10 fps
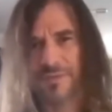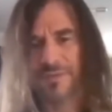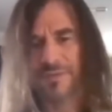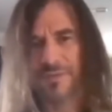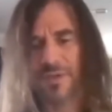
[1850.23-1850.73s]

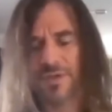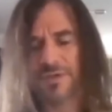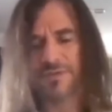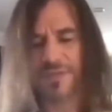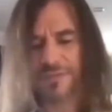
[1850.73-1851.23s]
Who do you
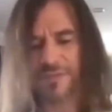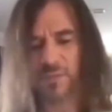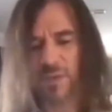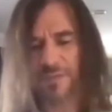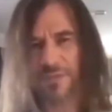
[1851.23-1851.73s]
think this
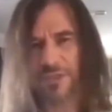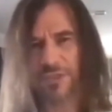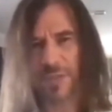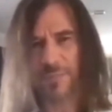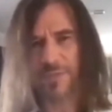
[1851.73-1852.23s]
worthless
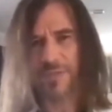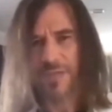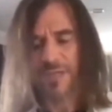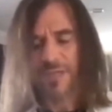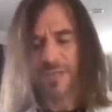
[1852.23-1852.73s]
shepherd
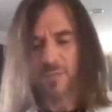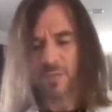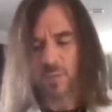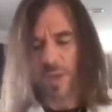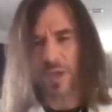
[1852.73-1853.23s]
with
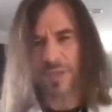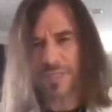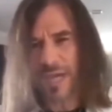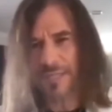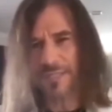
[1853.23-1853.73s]
one eye
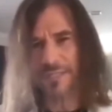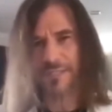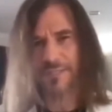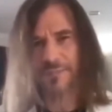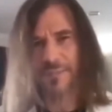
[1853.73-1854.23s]
darkened is?